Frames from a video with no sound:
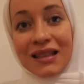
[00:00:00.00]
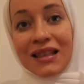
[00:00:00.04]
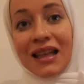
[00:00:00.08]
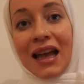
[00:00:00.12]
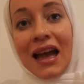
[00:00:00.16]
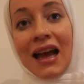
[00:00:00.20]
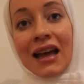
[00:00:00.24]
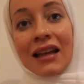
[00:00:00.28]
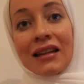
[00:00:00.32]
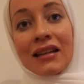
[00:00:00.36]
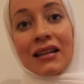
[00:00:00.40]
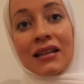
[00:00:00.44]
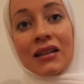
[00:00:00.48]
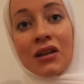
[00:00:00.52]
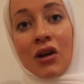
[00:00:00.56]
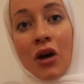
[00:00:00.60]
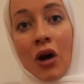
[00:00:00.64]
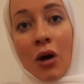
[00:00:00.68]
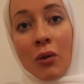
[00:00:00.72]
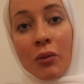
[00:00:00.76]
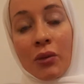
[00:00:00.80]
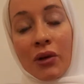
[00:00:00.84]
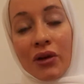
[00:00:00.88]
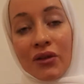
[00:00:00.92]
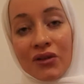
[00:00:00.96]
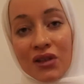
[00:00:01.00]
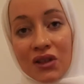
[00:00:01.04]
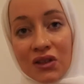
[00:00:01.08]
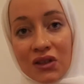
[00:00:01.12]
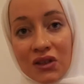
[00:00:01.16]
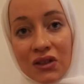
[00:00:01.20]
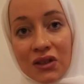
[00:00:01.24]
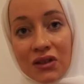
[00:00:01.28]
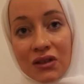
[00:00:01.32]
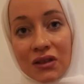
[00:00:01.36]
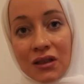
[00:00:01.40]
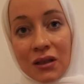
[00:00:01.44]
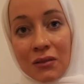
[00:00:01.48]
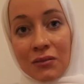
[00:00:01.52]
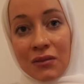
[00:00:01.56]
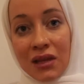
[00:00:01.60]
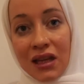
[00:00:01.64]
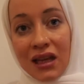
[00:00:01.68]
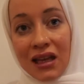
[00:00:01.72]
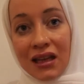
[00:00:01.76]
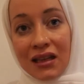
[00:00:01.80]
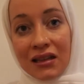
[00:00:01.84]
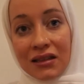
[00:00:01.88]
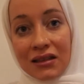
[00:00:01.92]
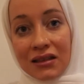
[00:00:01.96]
at the top of the system
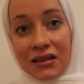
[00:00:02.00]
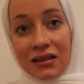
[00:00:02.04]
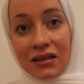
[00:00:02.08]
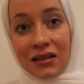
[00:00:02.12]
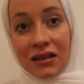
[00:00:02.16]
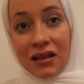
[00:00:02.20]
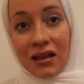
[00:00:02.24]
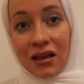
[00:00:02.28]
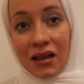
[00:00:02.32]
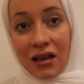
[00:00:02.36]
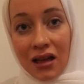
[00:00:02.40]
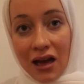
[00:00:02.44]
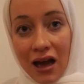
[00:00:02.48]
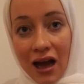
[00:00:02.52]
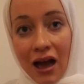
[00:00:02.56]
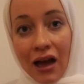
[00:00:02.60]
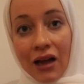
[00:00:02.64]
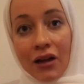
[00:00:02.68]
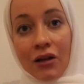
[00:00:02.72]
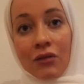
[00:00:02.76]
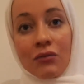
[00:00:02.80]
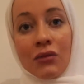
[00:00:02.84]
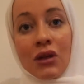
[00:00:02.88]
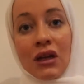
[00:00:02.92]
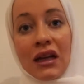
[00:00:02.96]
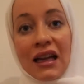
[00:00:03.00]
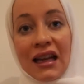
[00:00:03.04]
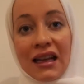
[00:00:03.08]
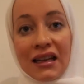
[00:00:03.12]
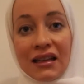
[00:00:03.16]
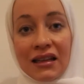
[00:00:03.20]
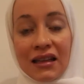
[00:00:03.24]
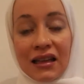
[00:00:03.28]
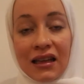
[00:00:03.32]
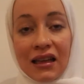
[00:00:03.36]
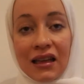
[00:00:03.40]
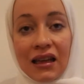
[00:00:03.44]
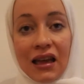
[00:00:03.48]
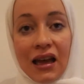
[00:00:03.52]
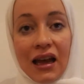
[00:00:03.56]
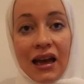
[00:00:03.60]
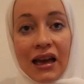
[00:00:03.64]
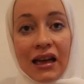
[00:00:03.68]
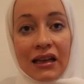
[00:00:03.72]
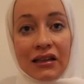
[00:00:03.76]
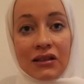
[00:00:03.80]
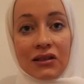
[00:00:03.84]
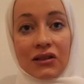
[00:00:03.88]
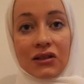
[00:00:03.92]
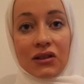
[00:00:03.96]
is accumulating
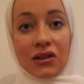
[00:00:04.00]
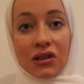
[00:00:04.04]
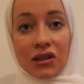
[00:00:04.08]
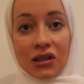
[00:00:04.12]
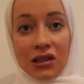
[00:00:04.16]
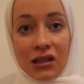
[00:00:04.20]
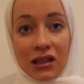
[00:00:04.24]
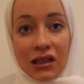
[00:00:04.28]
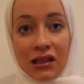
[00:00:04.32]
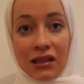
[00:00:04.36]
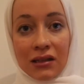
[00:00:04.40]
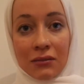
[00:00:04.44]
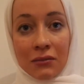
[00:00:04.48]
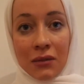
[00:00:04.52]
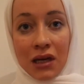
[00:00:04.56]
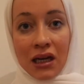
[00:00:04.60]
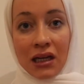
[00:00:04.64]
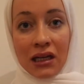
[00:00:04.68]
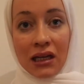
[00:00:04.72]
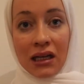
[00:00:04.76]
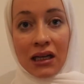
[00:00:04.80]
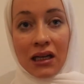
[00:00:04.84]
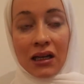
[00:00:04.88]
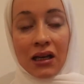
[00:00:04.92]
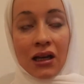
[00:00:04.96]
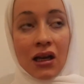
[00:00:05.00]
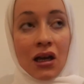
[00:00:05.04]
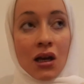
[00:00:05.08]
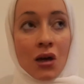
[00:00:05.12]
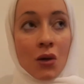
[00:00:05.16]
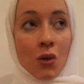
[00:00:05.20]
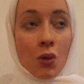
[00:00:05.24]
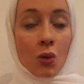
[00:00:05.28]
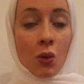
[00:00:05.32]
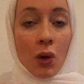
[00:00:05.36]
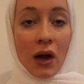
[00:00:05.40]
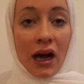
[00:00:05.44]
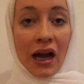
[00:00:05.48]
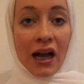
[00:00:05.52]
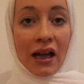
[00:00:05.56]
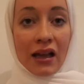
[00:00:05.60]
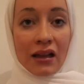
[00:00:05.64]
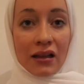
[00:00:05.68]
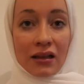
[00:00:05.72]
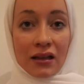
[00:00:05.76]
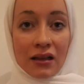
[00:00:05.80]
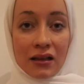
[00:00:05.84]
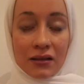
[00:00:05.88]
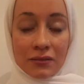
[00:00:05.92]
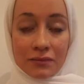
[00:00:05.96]
and earning the money,
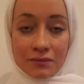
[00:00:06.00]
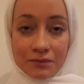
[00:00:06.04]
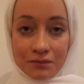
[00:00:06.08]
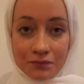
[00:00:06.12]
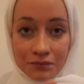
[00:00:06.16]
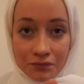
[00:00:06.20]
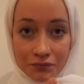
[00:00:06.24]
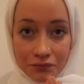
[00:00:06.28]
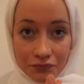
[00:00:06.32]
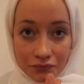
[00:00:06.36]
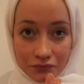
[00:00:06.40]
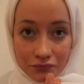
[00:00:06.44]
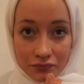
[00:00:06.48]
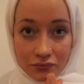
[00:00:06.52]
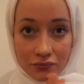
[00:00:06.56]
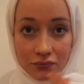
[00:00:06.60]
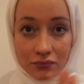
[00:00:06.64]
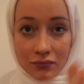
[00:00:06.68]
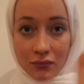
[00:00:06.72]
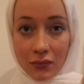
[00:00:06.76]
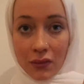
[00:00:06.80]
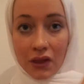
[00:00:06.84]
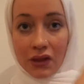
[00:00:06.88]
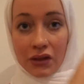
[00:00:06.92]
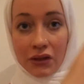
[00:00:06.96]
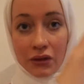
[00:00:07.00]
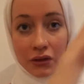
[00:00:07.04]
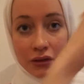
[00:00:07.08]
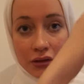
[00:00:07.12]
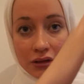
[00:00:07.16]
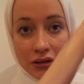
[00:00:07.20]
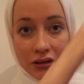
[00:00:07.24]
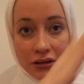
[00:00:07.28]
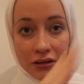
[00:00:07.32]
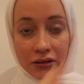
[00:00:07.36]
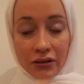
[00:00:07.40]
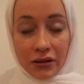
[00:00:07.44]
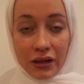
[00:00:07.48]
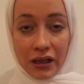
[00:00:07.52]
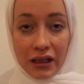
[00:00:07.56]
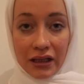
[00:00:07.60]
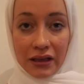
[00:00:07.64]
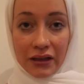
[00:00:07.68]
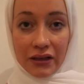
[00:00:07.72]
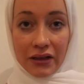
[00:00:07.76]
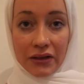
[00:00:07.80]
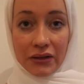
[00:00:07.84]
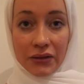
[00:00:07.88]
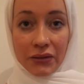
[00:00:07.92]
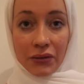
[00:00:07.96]
while, you know, in
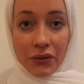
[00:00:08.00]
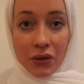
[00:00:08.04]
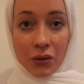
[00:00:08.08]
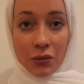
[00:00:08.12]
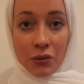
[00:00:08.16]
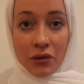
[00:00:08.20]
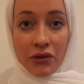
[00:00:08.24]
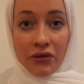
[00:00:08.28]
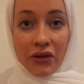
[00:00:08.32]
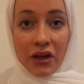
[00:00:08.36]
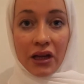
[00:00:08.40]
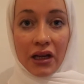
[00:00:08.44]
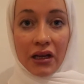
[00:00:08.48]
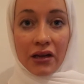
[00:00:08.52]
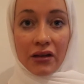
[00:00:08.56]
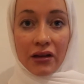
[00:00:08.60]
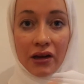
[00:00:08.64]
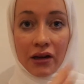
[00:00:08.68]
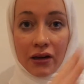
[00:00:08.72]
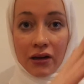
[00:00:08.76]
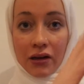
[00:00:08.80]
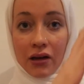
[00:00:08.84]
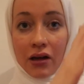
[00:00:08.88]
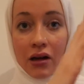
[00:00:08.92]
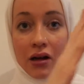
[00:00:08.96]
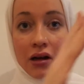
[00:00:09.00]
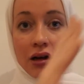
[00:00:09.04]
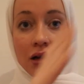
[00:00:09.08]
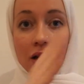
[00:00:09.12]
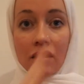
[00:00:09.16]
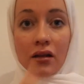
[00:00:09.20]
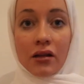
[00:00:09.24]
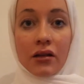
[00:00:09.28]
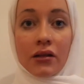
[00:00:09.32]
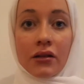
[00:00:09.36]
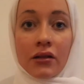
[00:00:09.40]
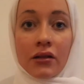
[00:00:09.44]
this form of hierarchical